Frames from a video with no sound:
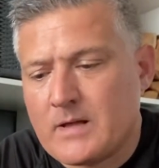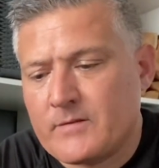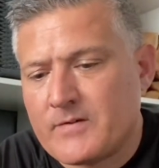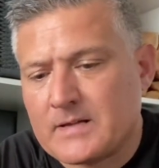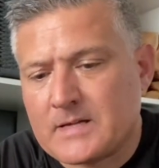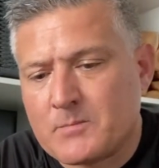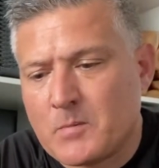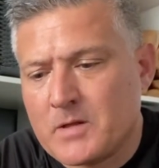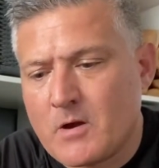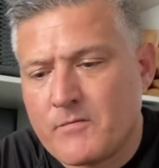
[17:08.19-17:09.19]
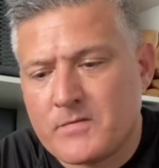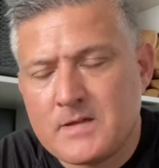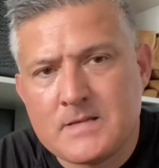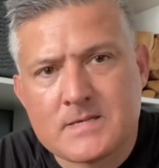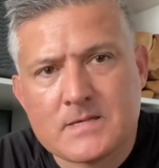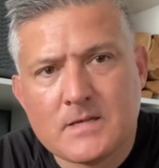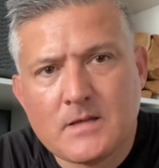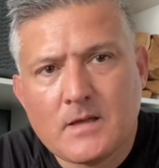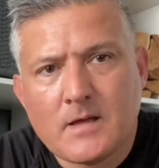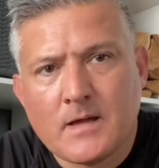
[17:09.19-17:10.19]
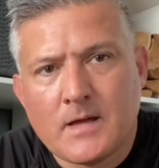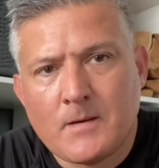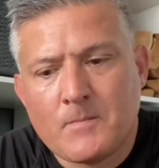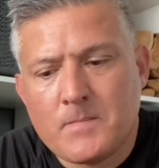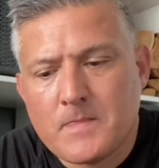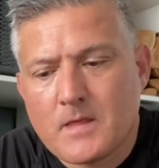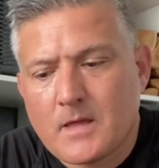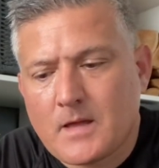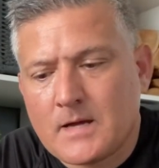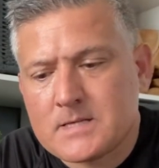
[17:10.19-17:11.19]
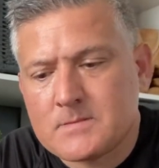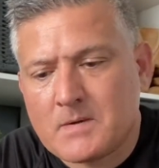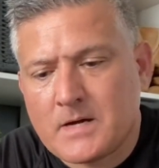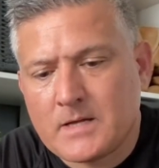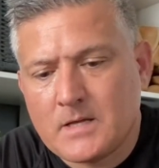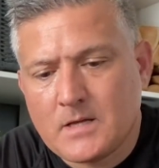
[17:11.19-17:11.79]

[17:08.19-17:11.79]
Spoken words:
And in fact, I'd probably go for these as my